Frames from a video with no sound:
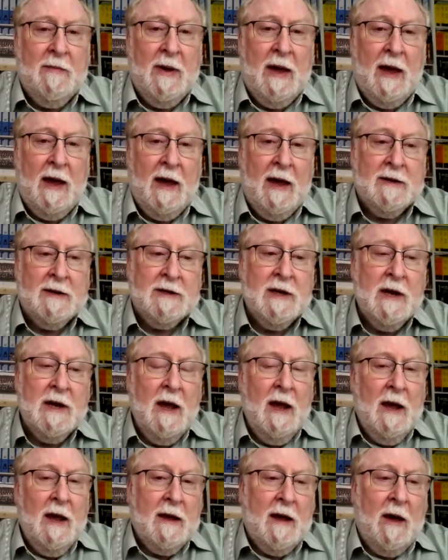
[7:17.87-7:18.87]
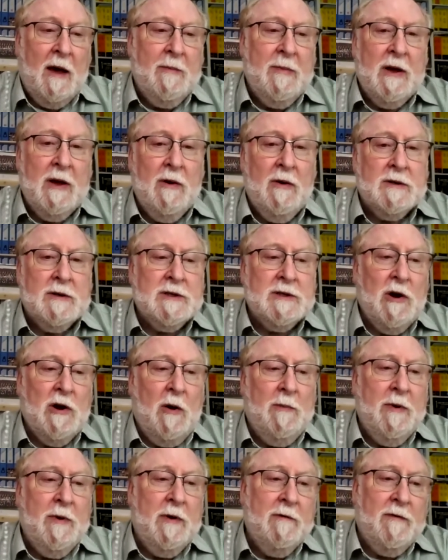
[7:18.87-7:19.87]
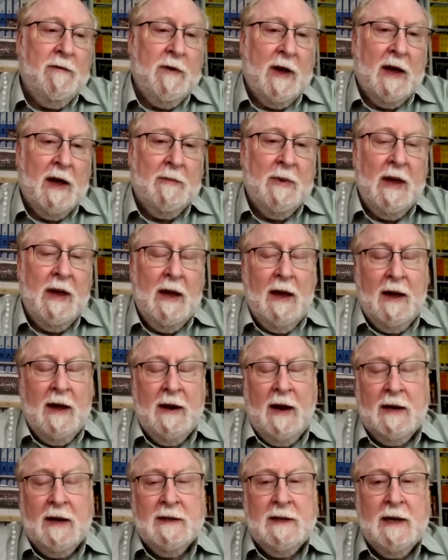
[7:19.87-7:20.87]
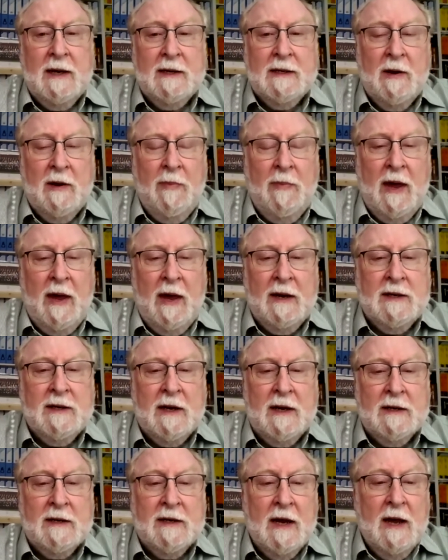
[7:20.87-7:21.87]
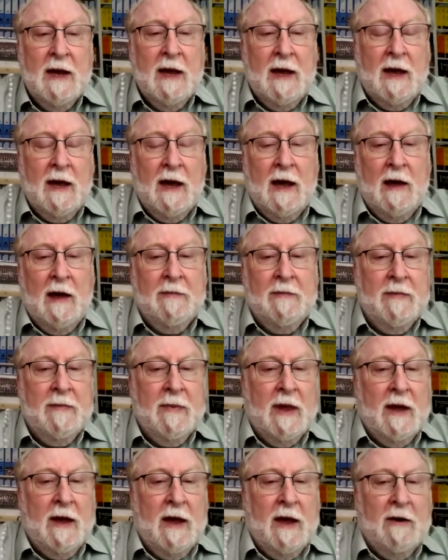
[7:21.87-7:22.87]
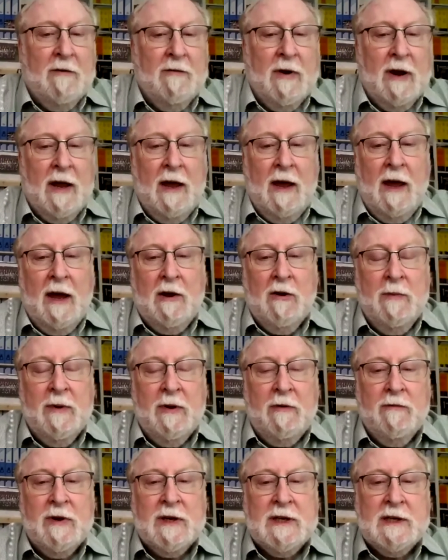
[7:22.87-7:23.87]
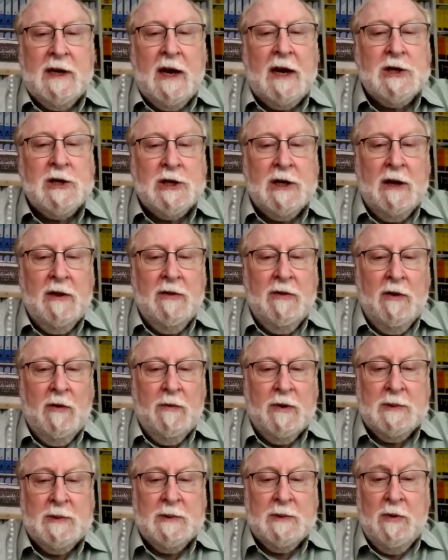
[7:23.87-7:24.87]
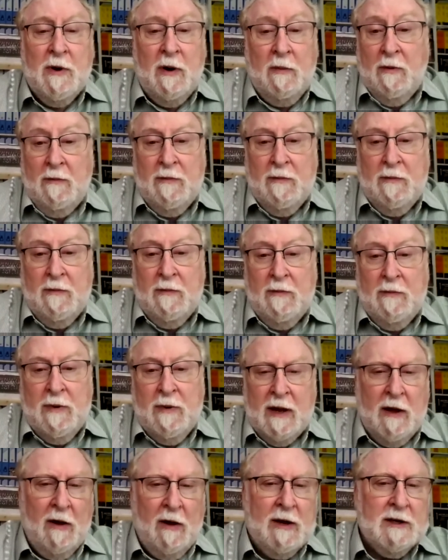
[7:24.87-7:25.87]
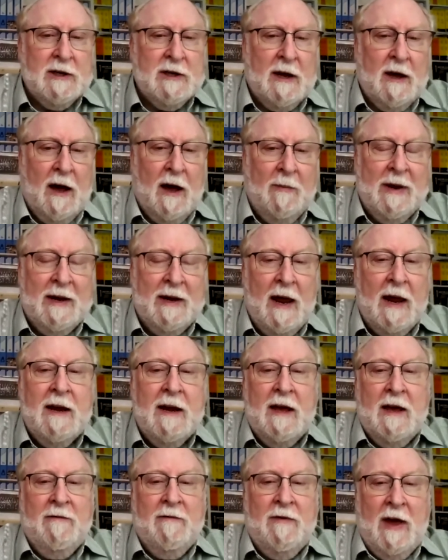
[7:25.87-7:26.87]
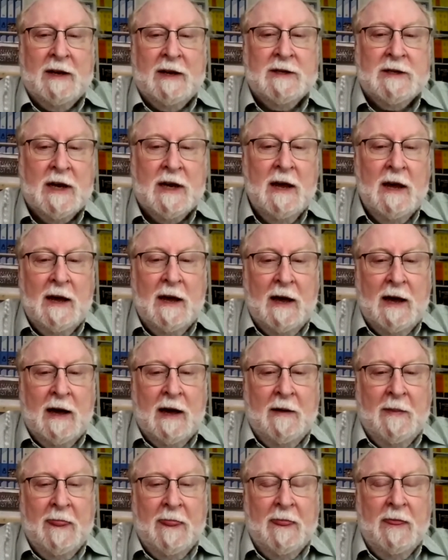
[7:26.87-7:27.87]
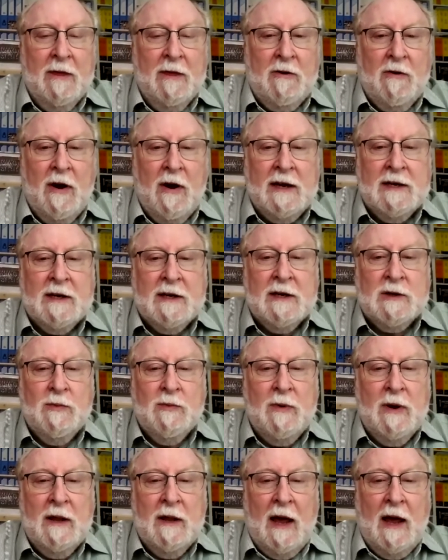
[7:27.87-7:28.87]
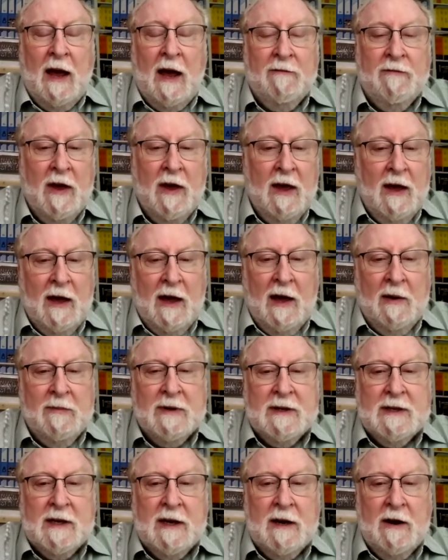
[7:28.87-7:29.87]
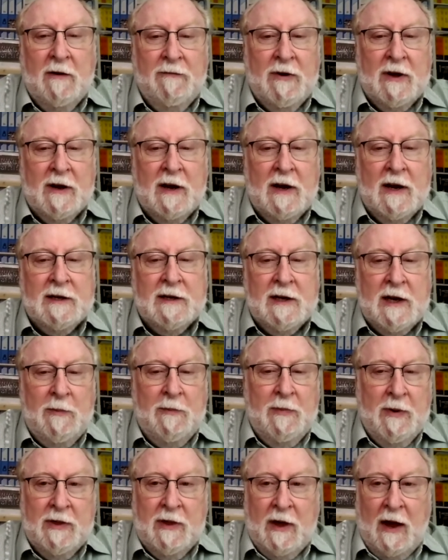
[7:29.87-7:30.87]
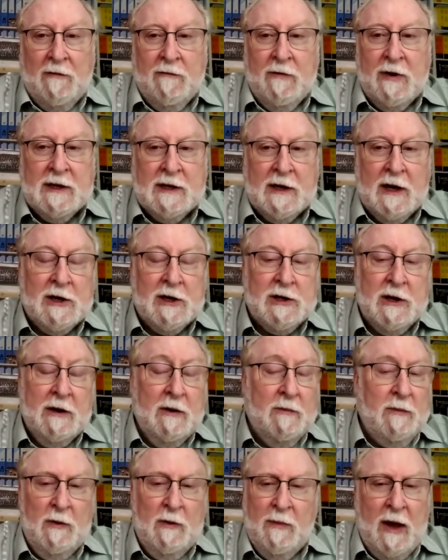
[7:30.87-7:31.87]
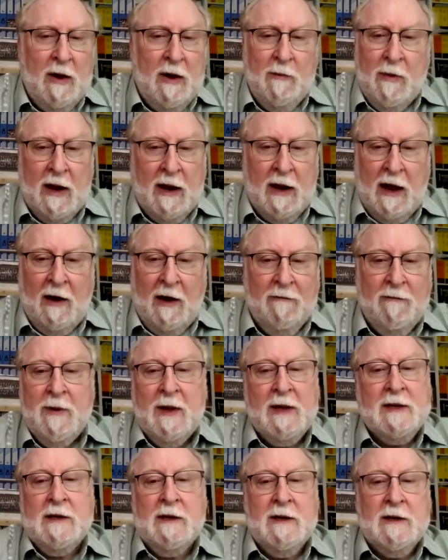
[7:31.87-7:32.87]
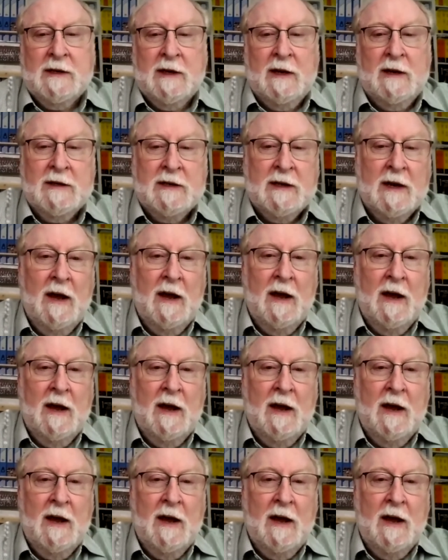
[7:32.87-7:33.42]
And coming on top of an anticipated economic recession that was probably going to come in any event, the crisis will have significantly deepened that recession, and we may well have businesses